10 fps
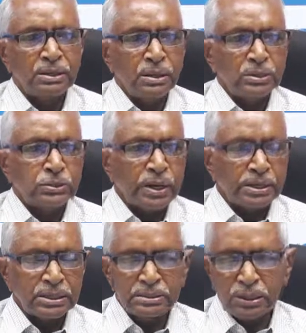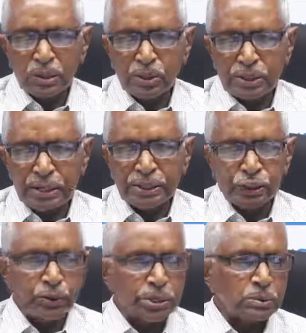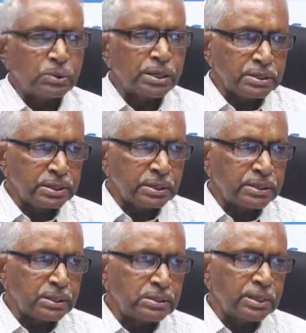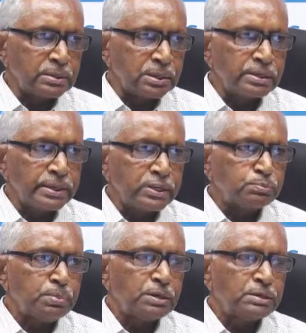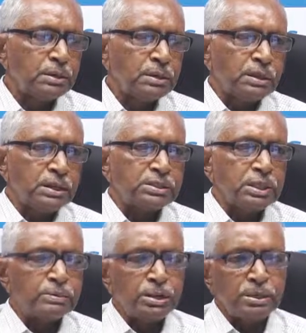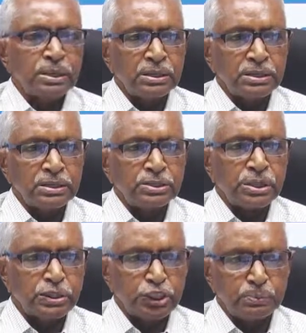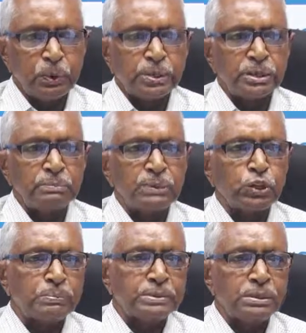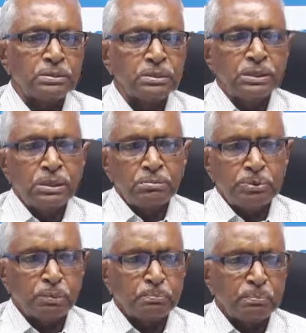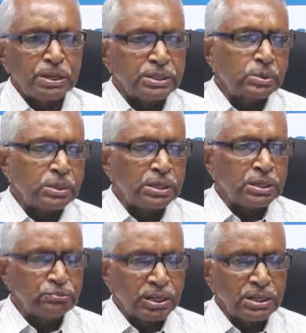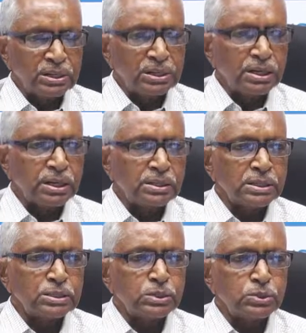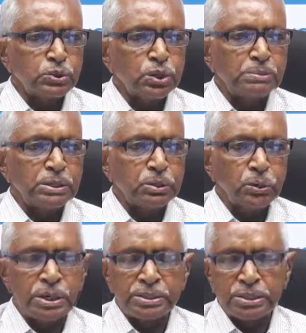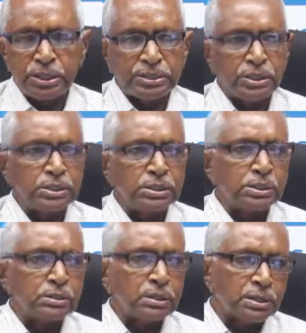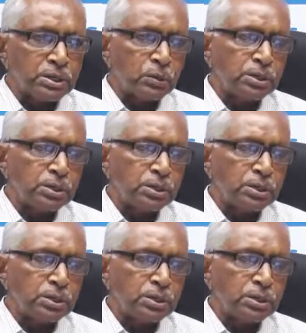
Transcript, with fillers: So I can only assure you that the kidney, kidney transplant is a very, very uh, successful treatment option for patient with kidney failure and there no, should be no hesitation in undergoing a